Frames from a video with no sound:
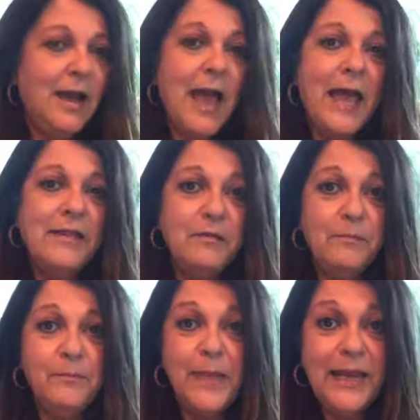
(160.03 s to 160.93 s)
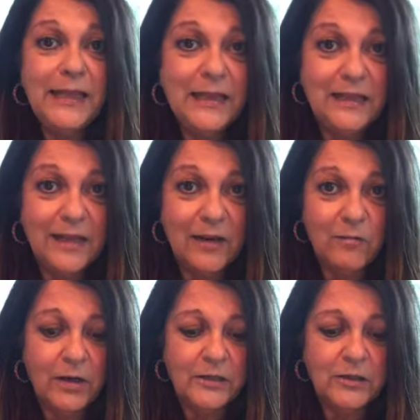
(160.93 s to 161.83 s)
And the main thing that I
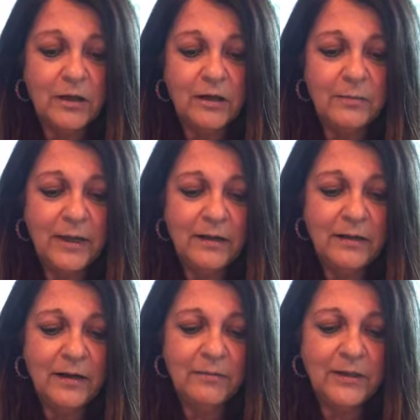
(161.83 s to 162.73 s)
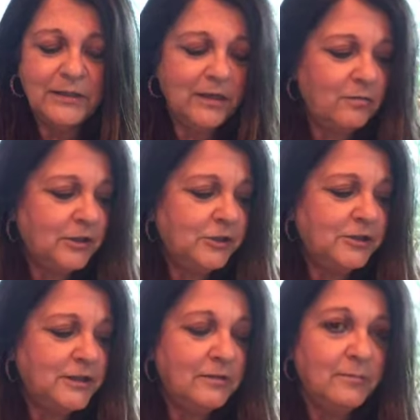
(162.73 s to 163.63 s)
want to talk about, and I'm going to take
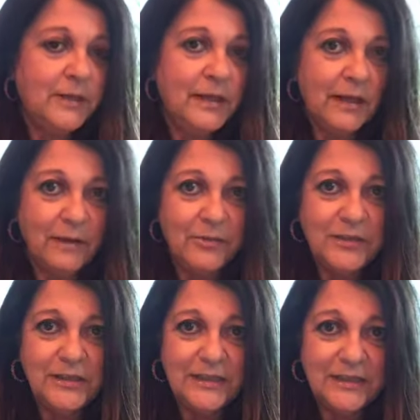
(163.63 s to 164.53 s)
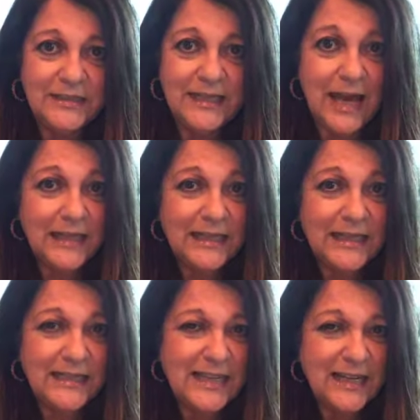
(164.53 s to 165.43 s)
questions in a minute, I'm using the Dolly
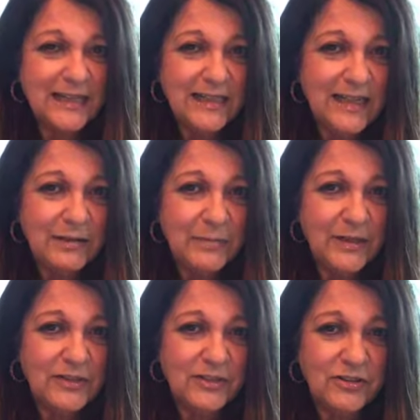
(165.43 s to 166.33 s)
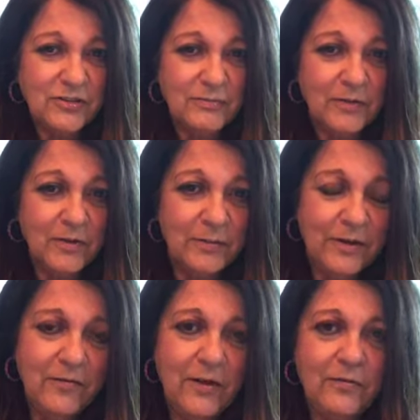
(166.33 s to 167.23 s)
deck again because it's one of my
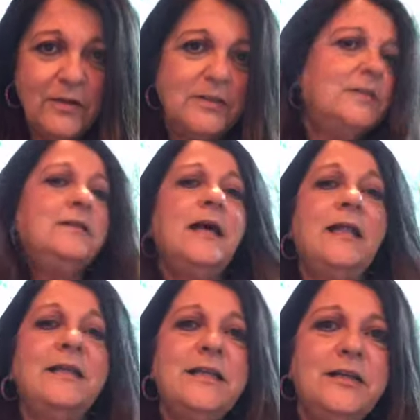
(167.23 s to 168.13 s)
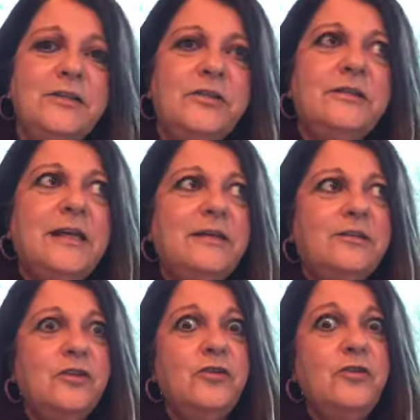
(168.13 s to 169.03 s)
favorites, the Dolly deck. It turns out it's
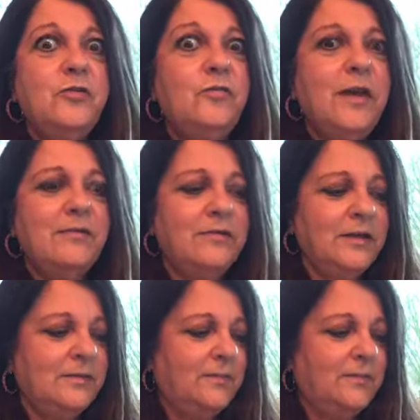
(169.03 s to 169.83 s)
a new favorite.